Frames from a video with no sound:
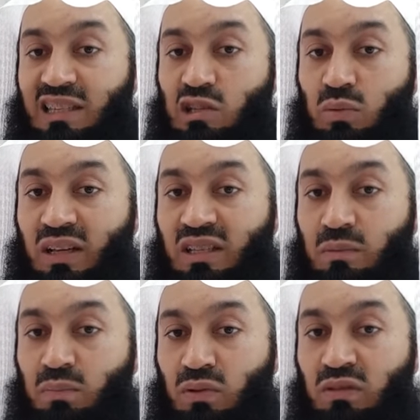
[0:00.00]
And this is why
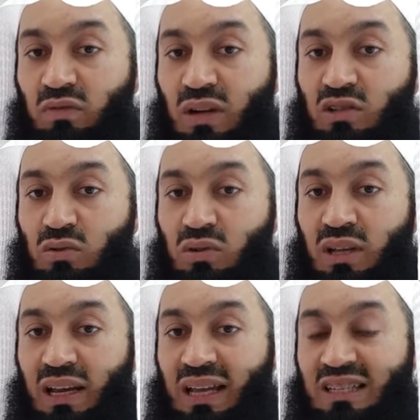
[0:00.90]
it's important for us to
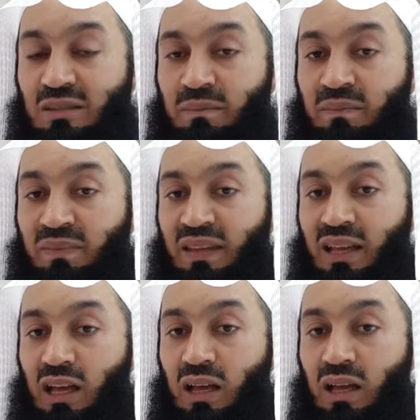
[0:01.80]
realize,
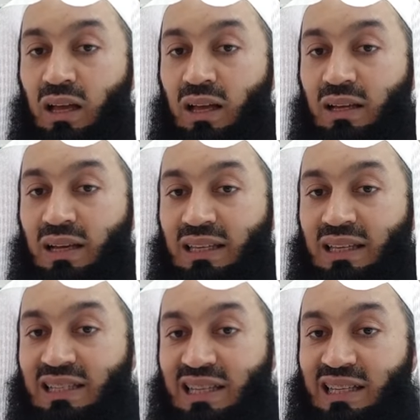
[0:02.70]

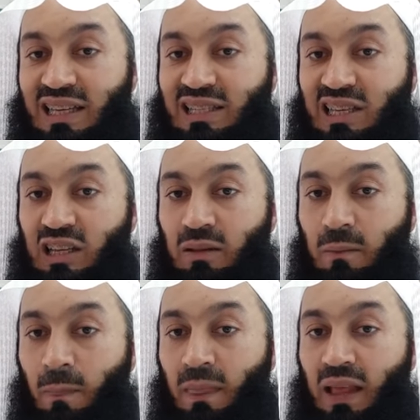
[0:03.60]
like I said yesterday,
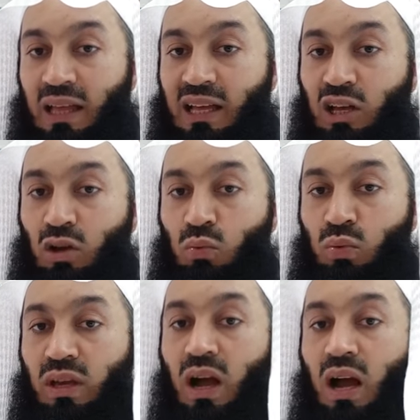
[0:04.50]

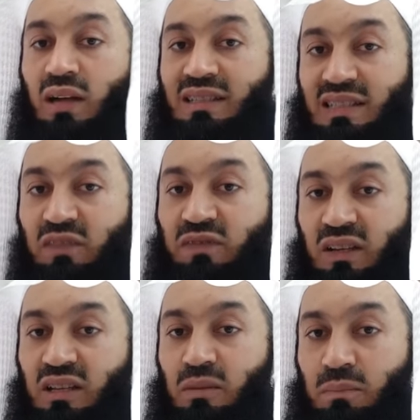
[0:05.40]
we are
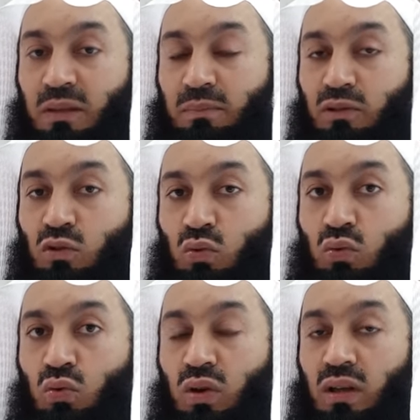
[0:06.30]
definitely people
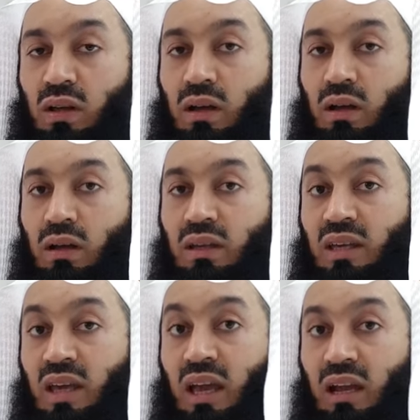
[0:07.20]
who
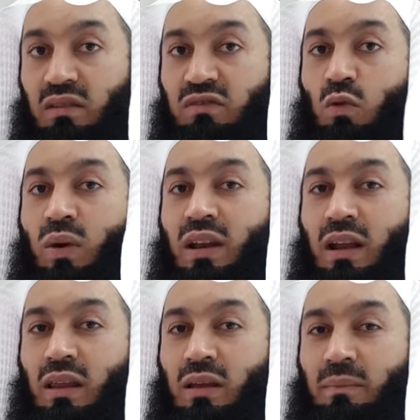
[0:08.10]
care for one
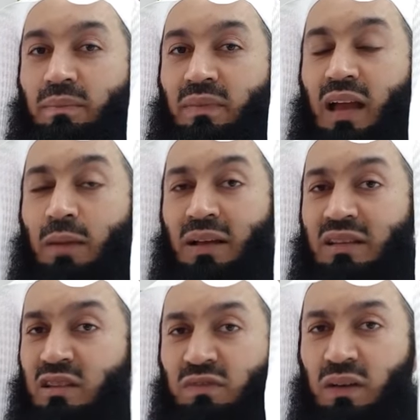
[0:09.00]
another. I
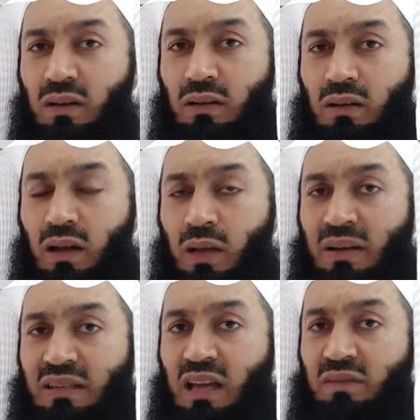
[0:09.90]
might differ, I
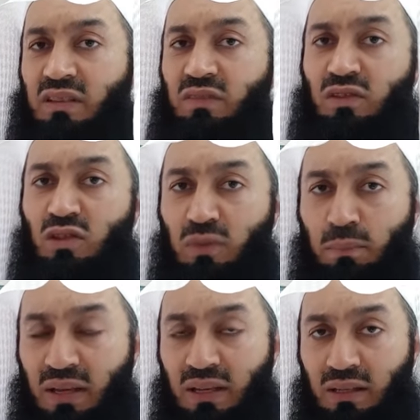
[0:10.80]
might have a difference of
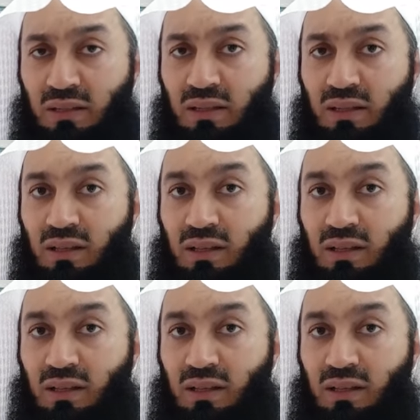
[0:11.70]
opinion,